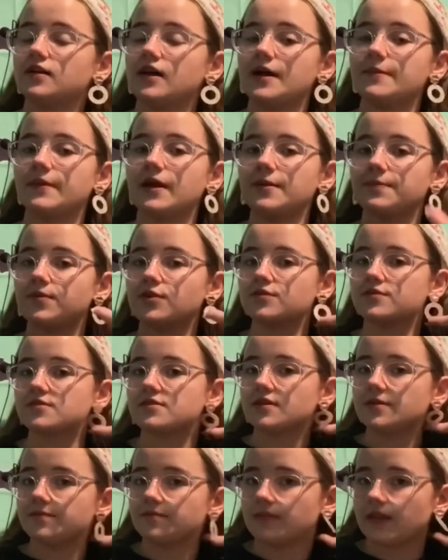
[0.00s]
I might post
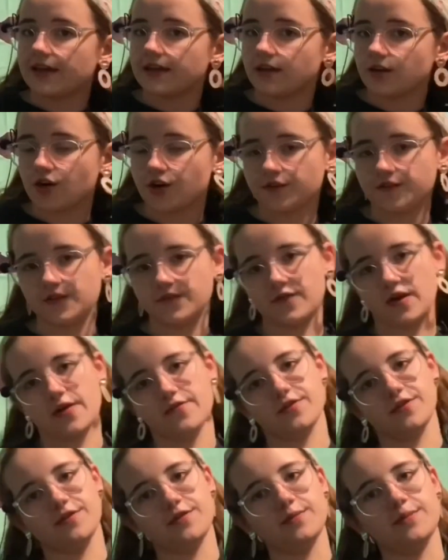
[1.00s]
some like cursive
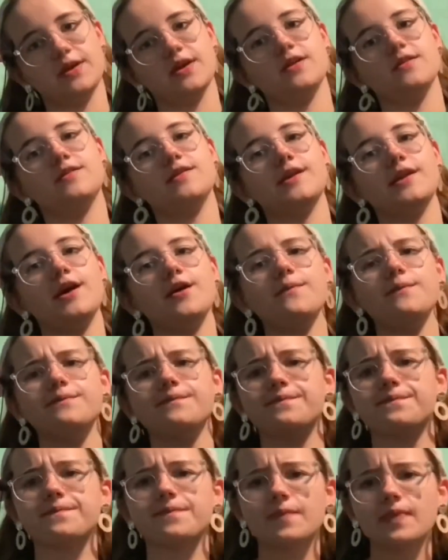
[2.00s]
covers because, you know,
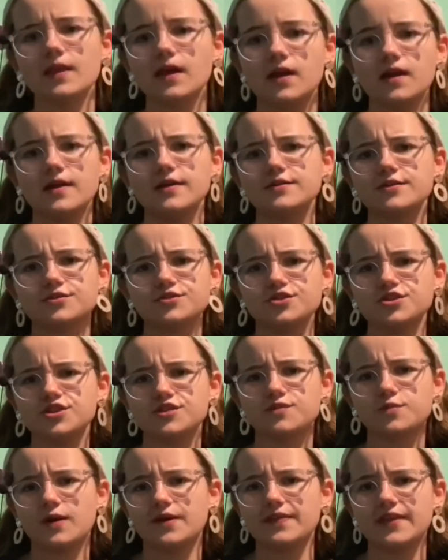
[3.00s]
don't you
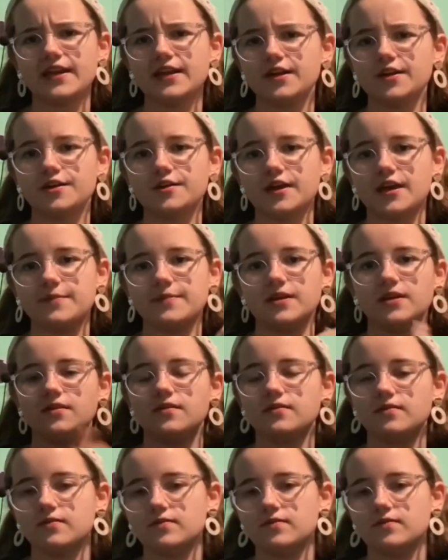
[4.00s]
just want that entertainment?